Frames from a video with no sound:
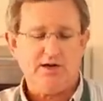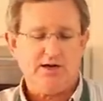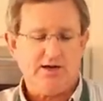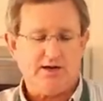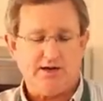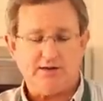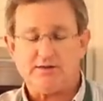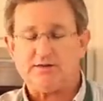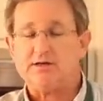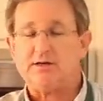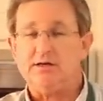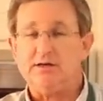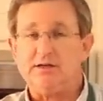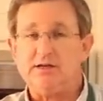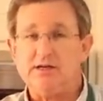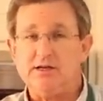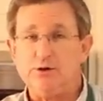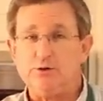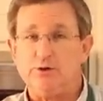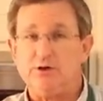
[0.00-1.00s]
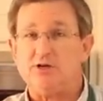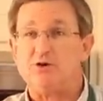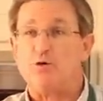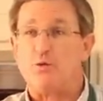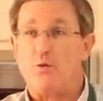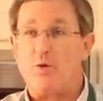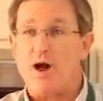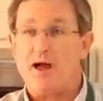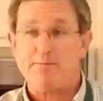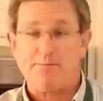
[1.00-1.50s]
it's continuing to
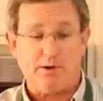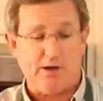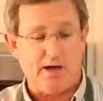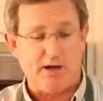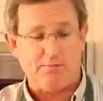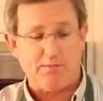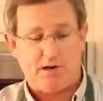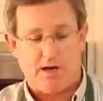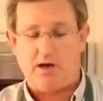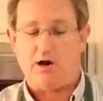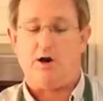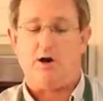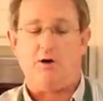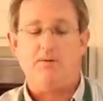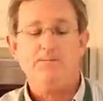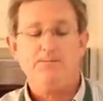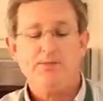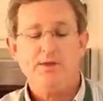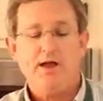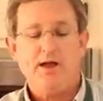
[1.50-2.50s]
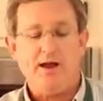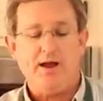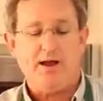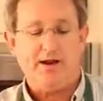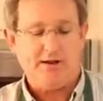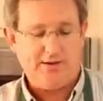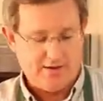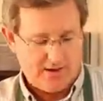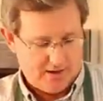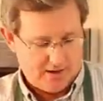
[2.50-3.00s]
ripen up here
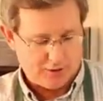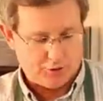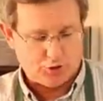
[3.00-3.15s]
and uh,